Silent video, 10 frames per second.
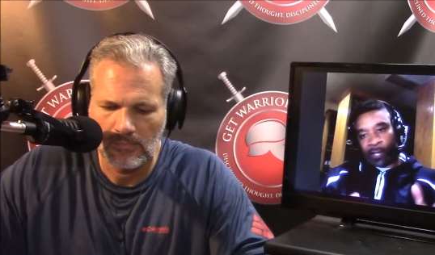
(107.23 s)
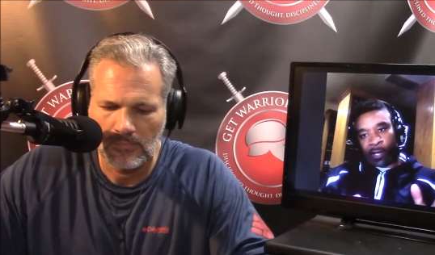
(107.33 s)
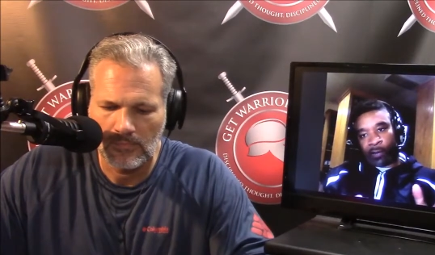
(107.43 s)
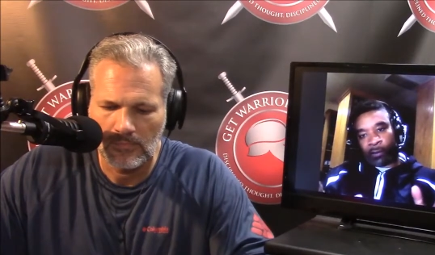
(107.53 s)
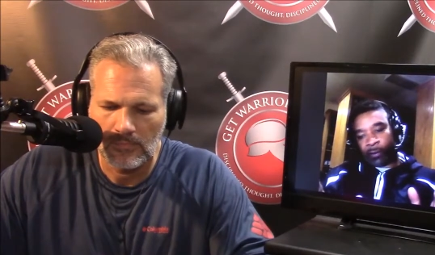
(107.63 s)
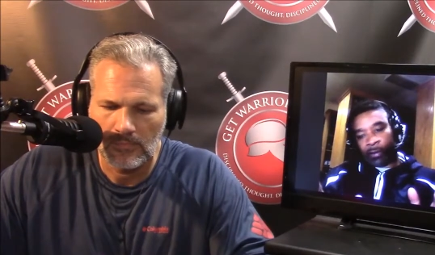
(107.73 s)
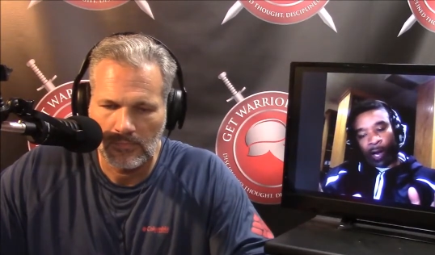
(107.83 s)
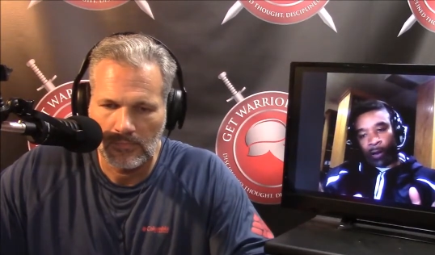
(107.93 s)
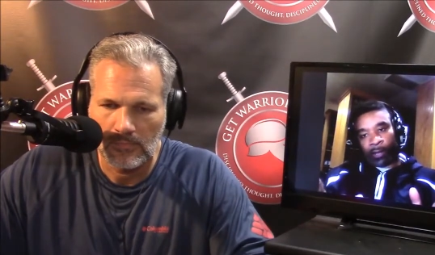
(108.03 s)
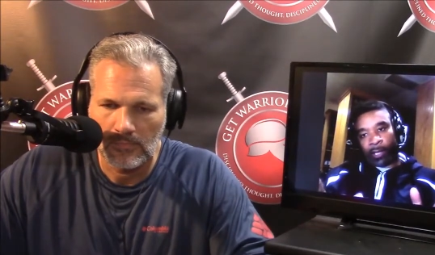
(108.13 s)
Speaker 1: No,
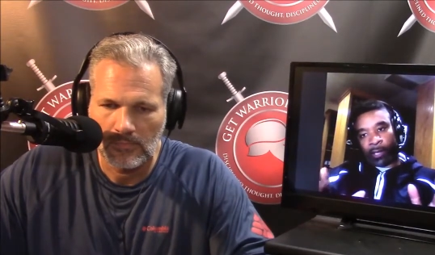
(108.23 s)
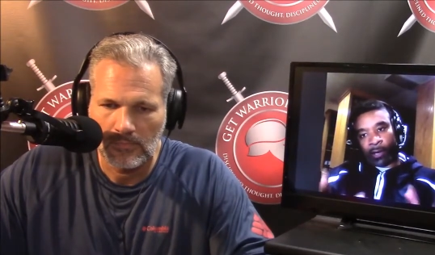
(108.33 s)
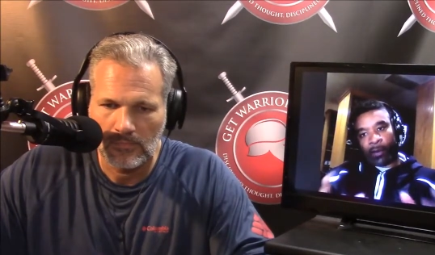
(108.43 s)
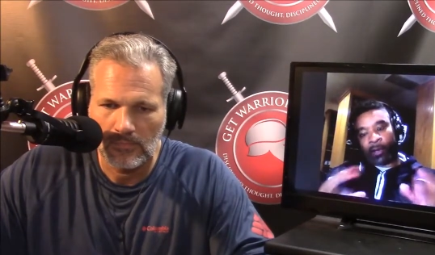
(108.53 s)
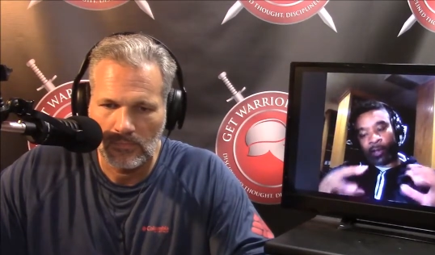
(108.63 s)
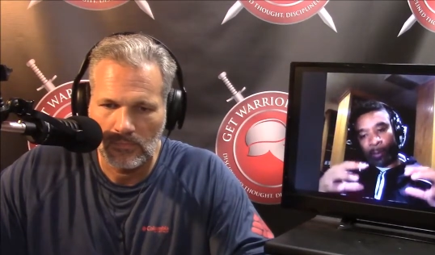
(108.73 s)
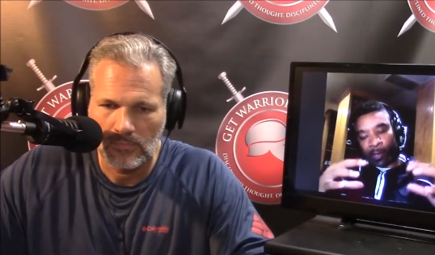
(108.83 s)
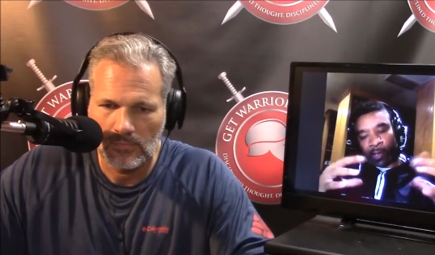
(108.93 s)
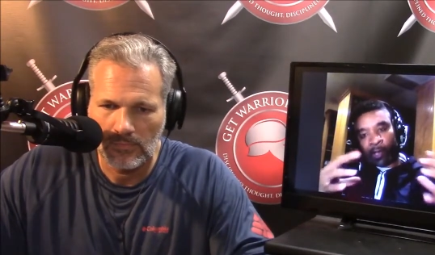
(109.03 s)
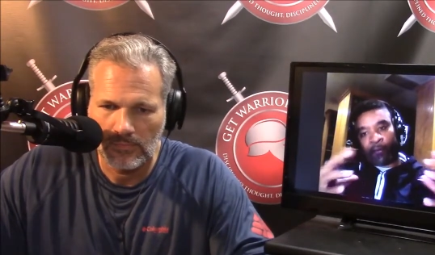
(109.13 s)
it, you know, there's a bunch of
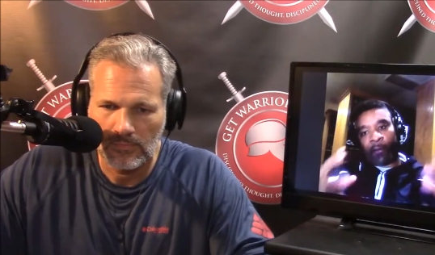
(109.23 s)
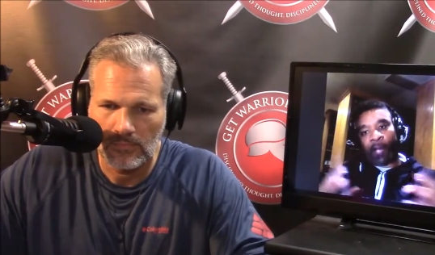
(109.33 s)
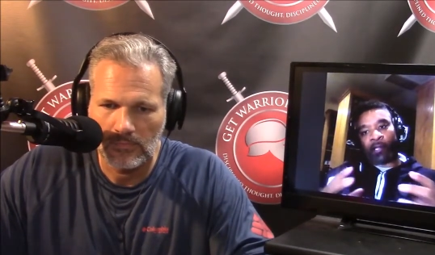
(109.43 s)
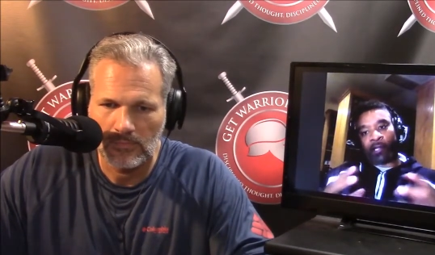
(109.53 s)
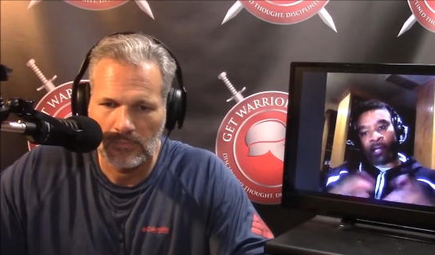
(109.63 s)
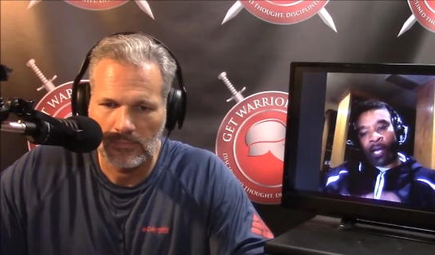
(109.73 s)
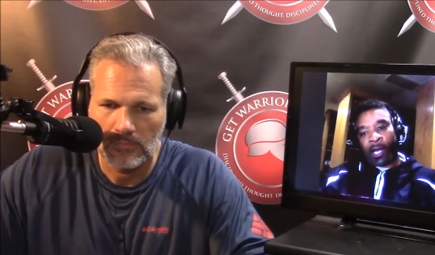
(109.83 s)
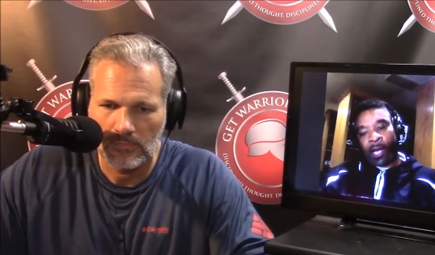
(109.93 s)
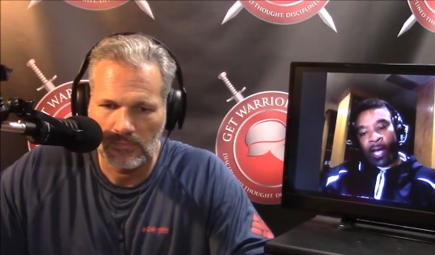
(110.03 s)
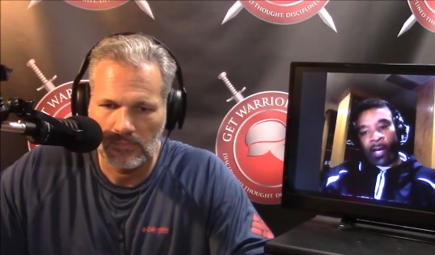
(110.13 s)
different measures,
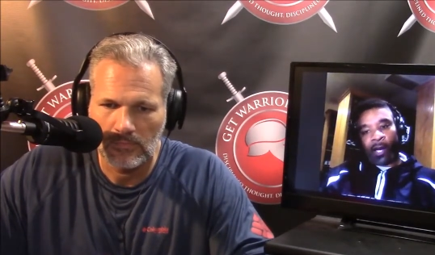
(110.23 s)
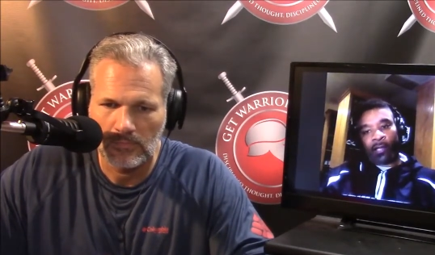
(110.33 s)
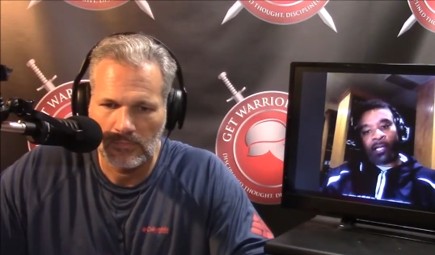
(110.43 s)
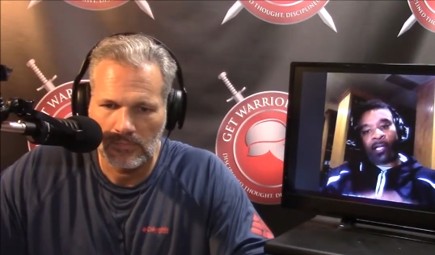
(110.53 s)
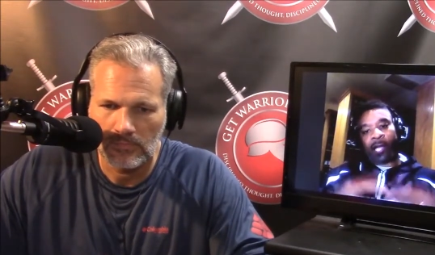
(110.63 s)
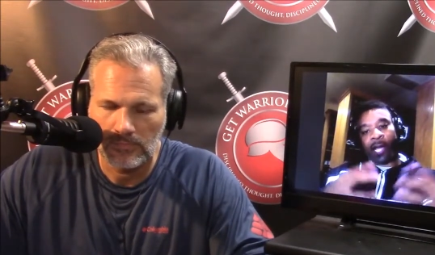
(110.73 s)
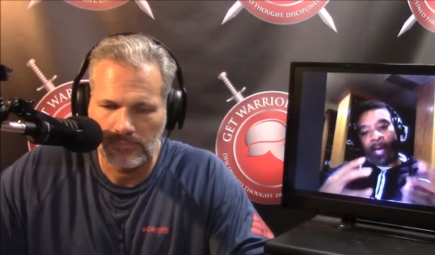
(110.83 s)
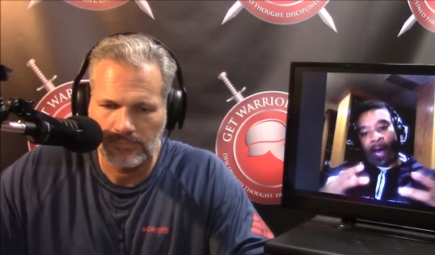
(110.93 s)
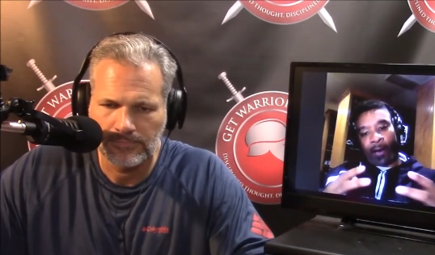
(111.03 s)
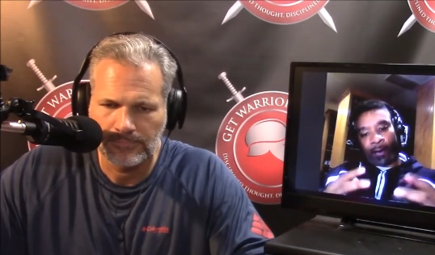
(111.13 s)
and there's things like character,
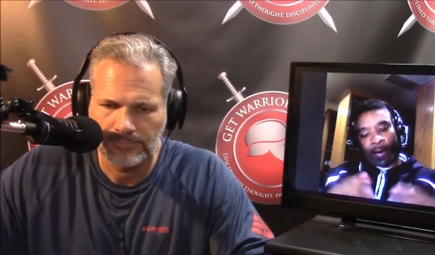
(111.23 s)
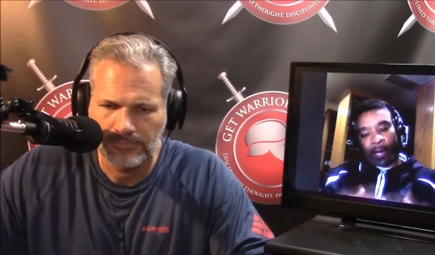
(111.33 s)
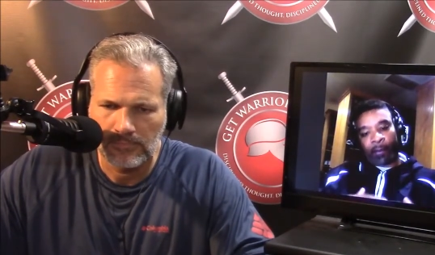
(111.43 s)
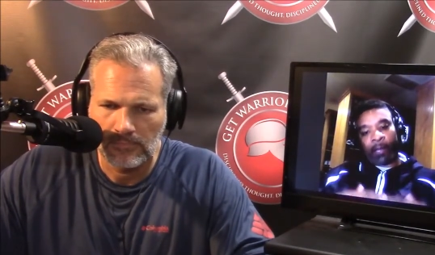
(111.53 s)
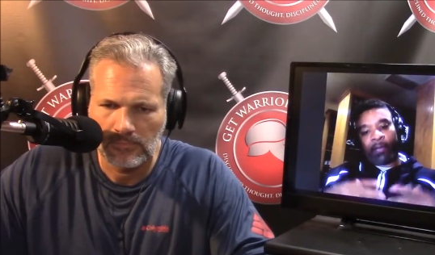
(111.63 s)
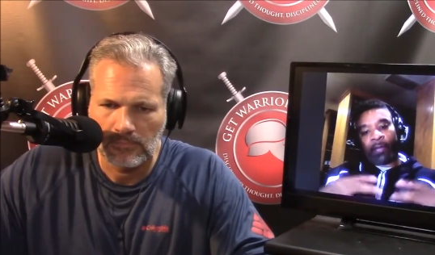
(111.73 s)
and there can be things like